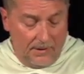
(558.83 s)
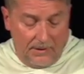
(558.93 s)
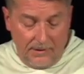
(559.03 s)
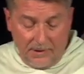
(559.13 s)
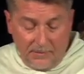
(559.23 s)

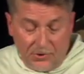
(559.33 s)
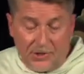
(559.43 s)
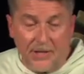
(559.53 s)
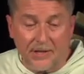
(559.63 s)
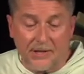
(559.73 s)
Number
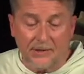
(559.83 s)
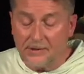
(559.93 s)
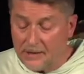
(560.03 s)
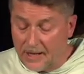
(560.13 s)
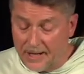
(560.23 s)
6,
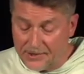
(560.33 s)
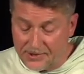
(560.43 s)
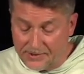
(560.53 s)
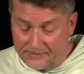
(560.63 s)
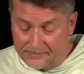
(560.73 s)
last,
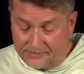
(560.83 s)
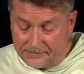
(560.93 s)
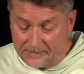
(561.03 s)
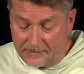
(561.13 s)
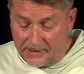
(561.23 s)

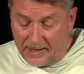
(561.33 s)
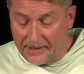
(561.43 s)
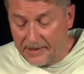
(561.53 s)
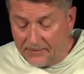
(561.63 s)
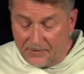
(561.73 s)
I'd
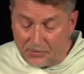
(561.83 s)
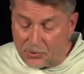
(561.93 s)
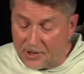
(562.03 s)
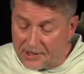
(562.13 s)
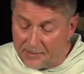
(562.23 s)
give up
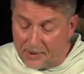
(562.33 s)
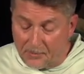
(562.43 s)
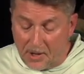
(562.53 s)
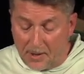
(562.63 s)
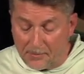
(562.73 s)
trying to be
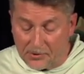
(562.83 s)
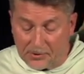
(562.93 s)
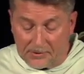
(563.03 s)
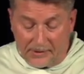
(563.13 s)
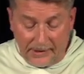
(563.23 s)
popular,